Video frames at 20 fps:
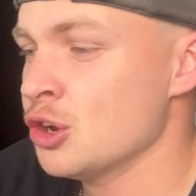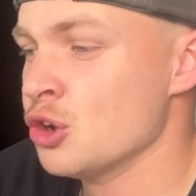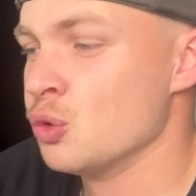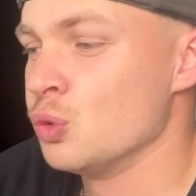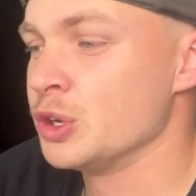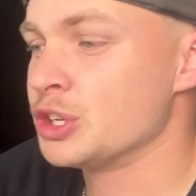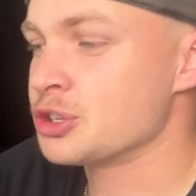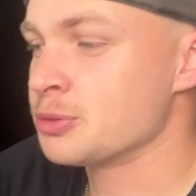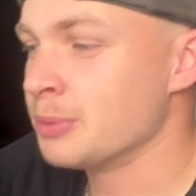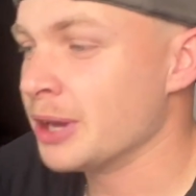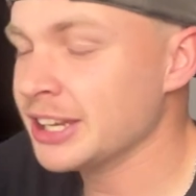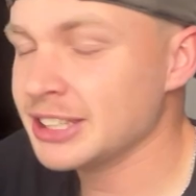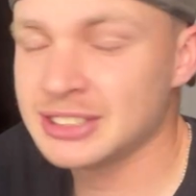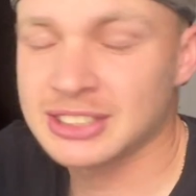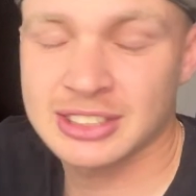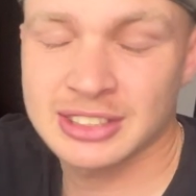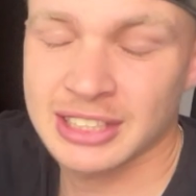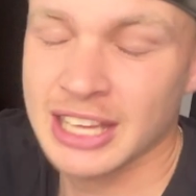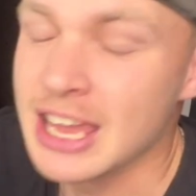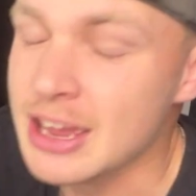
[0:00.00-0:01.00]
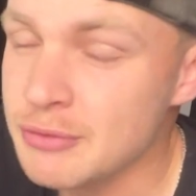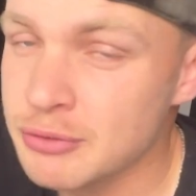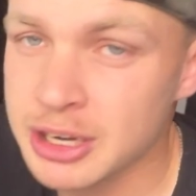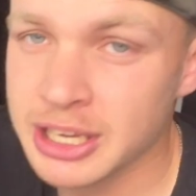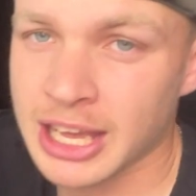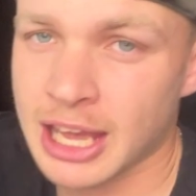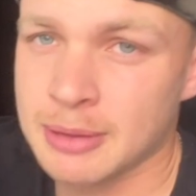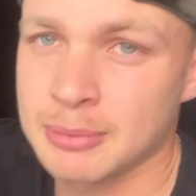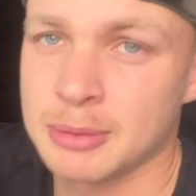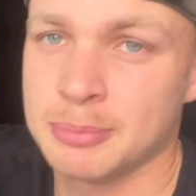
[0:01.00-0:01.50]
which makes every
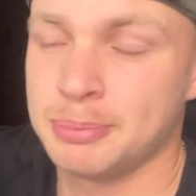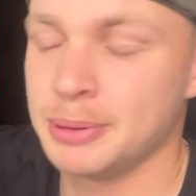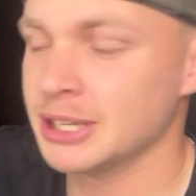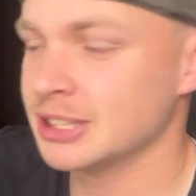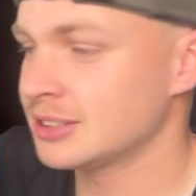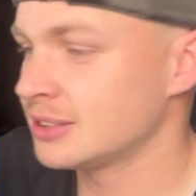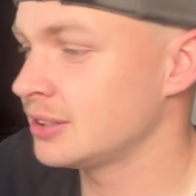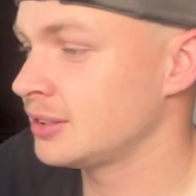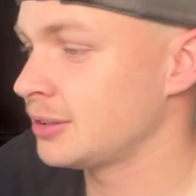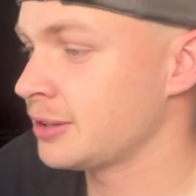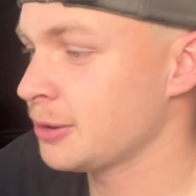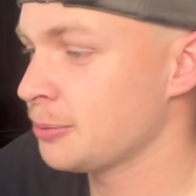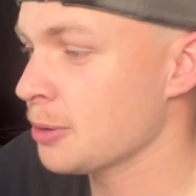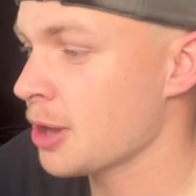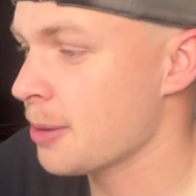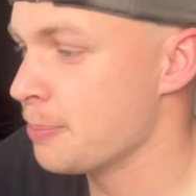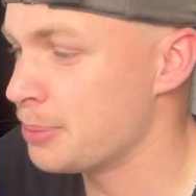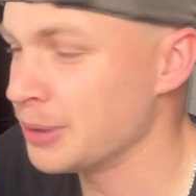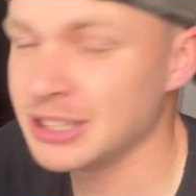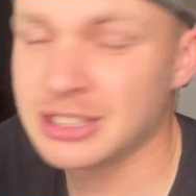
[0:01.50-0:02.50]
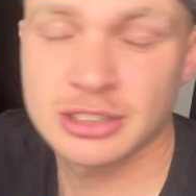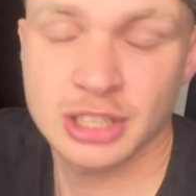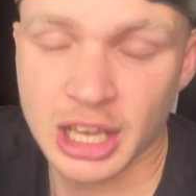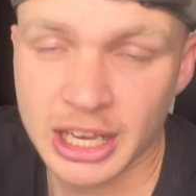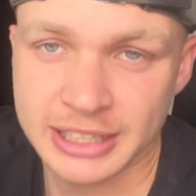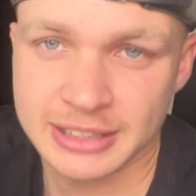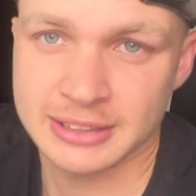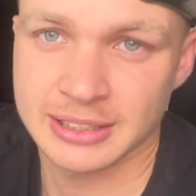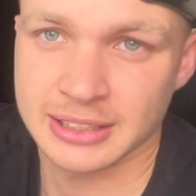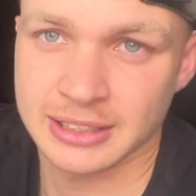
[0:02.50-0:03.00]
game a bit
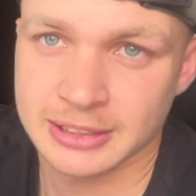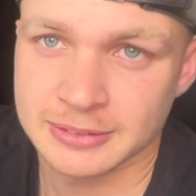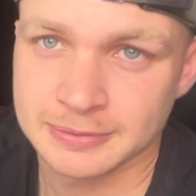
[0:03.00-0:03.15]
tighter.